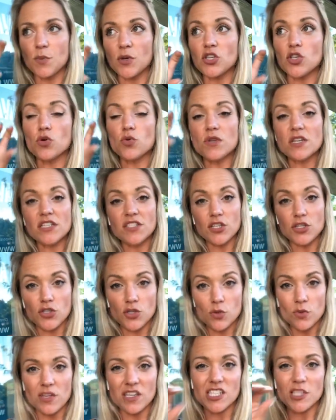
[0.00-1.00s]
put, you need to
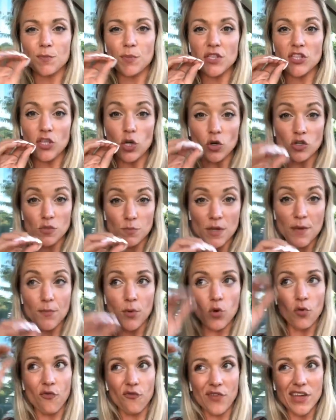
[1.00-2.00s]
do this, but those
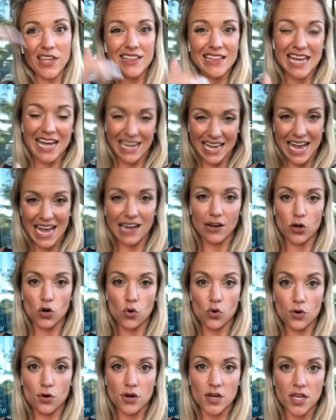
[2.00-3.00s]
people who fit in that
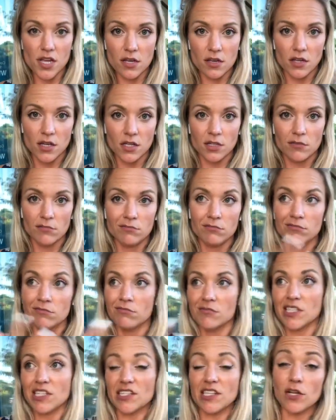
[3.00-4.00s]
category,
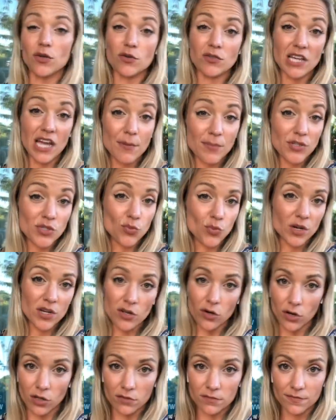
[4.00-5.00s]
the stereotype is
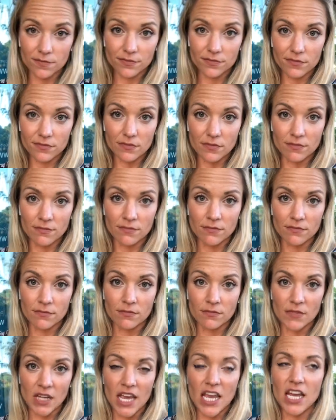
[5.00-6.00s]
real.
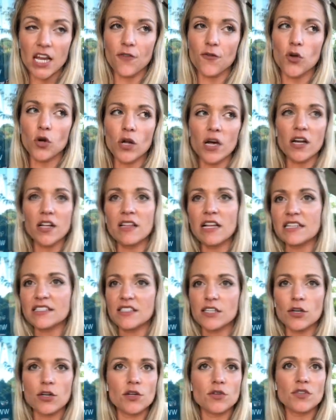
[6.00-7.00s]
And if you're not in that
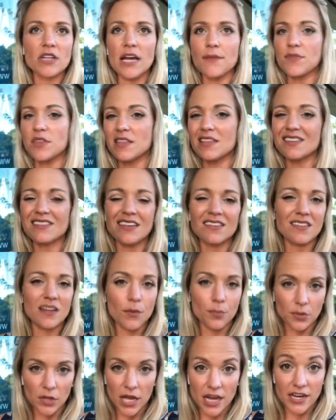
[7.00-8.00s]
stereotype, then this doesn't
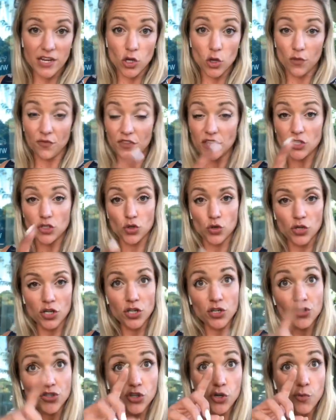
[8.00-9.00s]
apply to you. If this
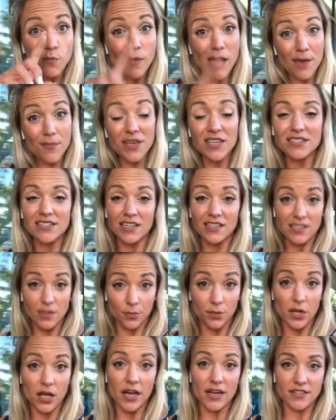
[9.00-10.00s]
triggers you, maybe it does
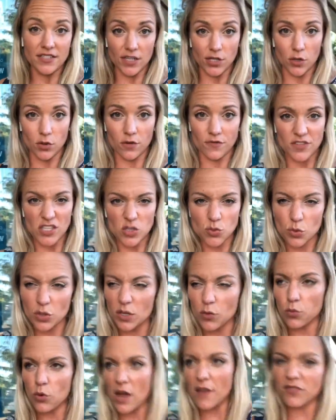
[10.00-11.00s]
apply to you. If this
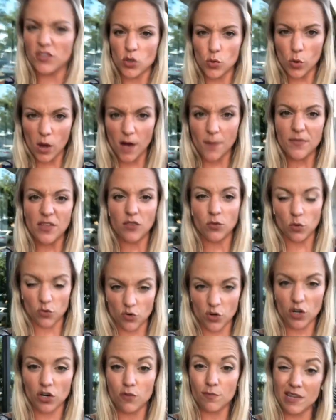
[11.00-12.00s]
really revs you up, that's what
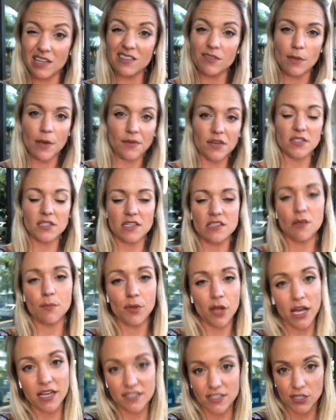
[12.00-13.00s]
trigger means, maybe it does
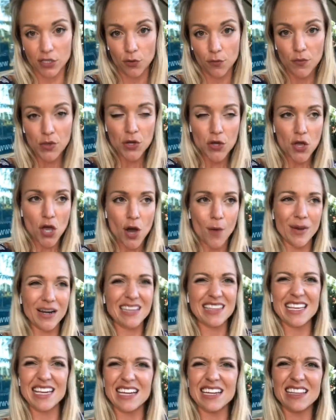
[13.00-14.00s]
apply to you. But
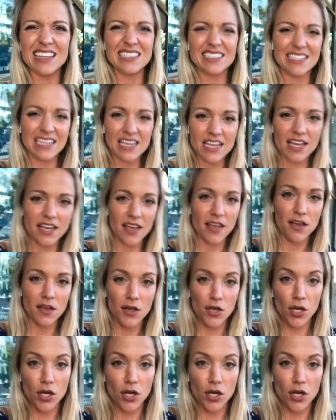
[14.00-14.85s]
at the end of the day,